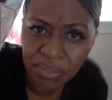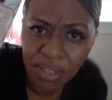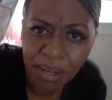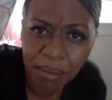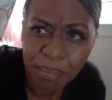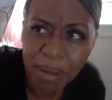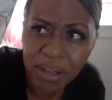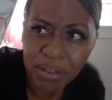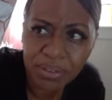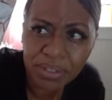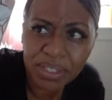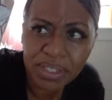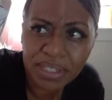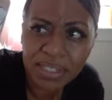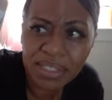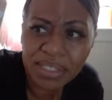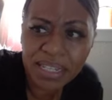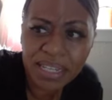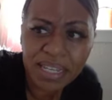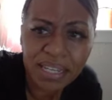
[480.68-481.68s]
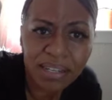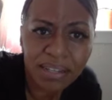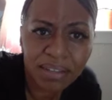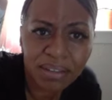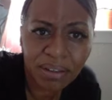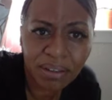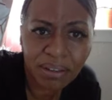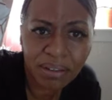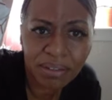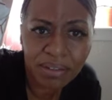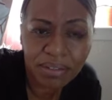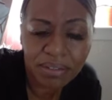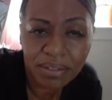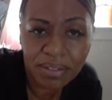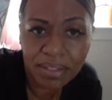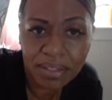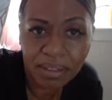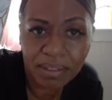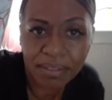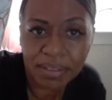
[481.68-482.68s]
about $10,
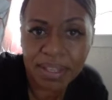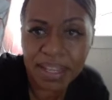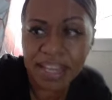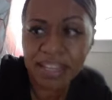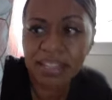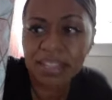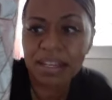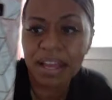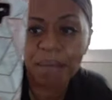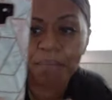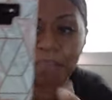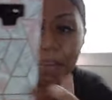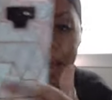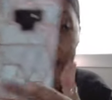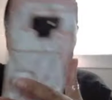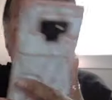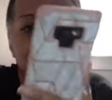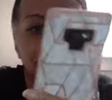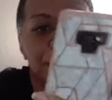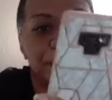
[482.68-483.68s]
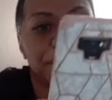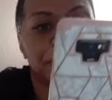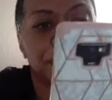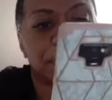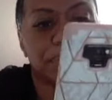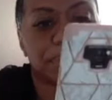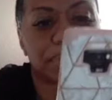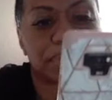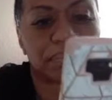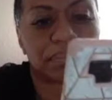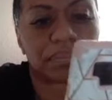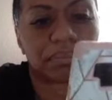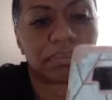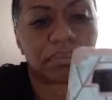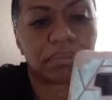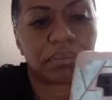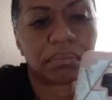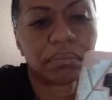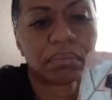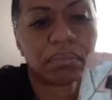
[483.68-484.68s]
so that's not bad.
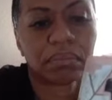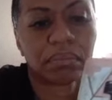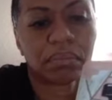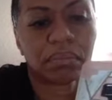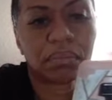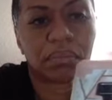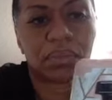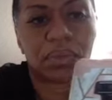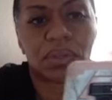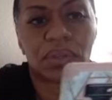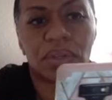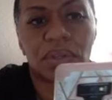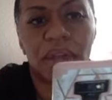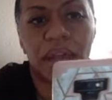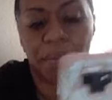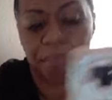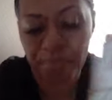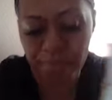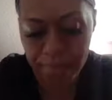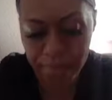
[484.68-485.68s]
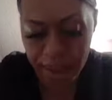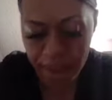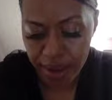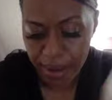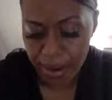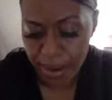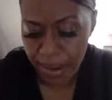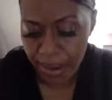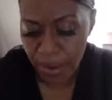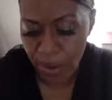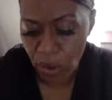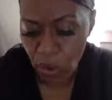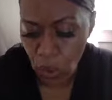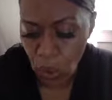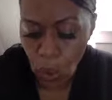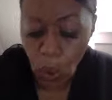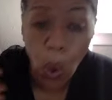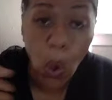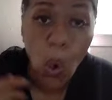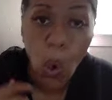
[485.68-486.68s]
It's not bad at
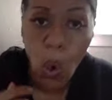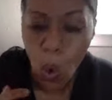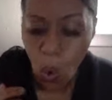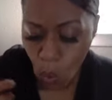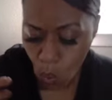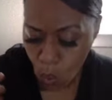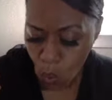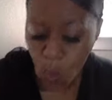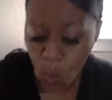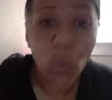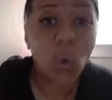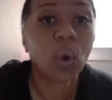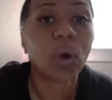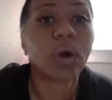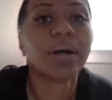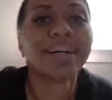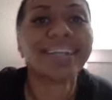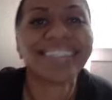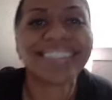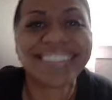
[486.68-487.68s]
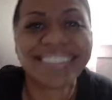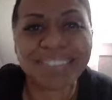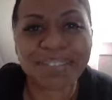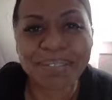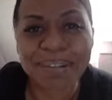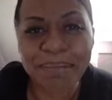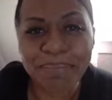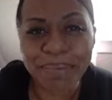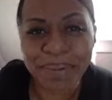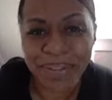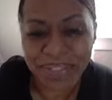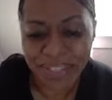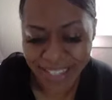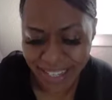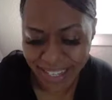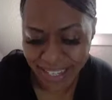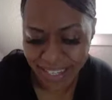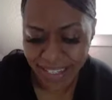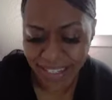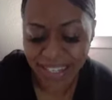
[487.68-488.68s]
all. Oh, one more
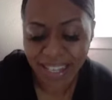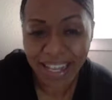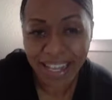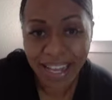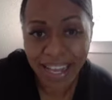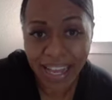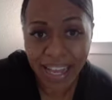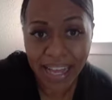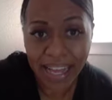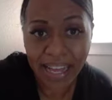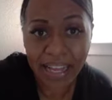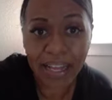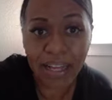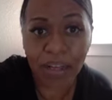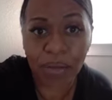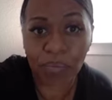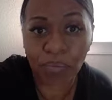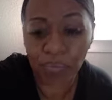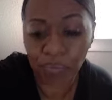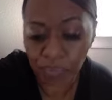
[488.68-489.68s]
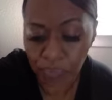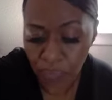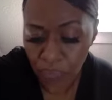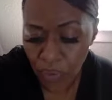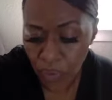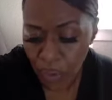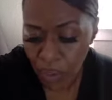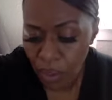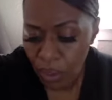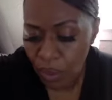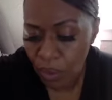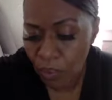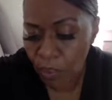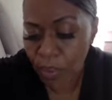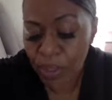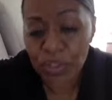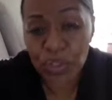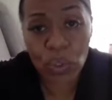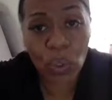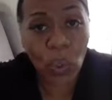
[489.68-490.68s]
thing. I
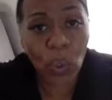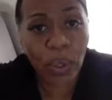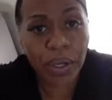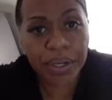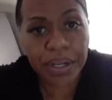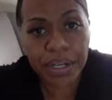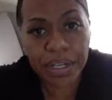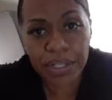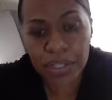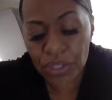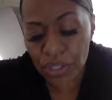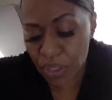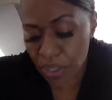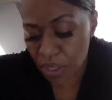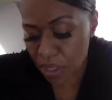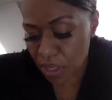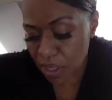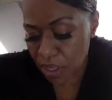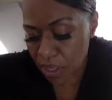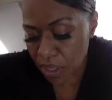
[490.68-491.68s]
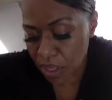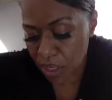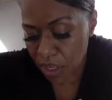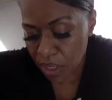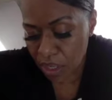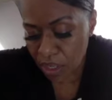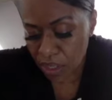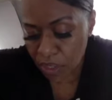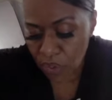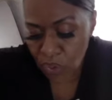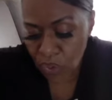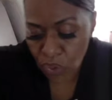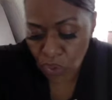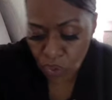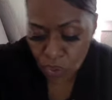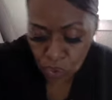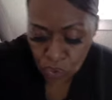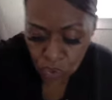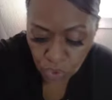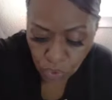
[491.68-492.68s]
was on this
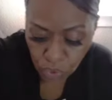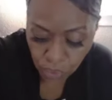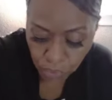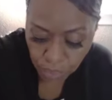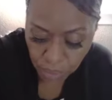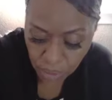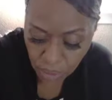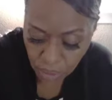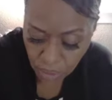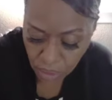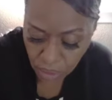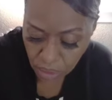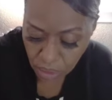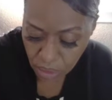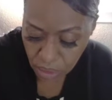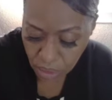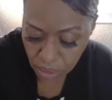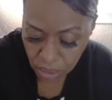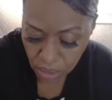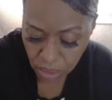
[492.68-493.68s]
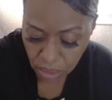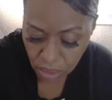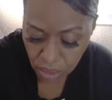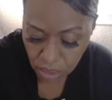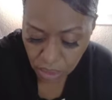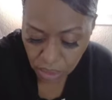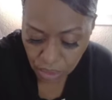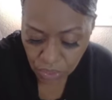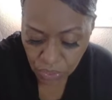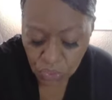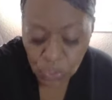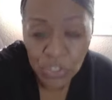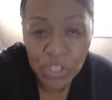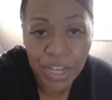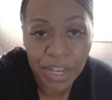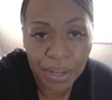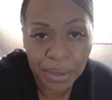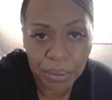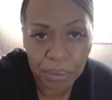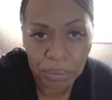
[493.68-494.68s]
YouTube
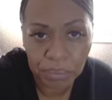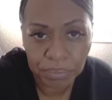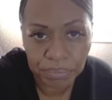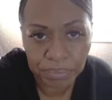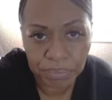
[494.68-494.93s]
channel.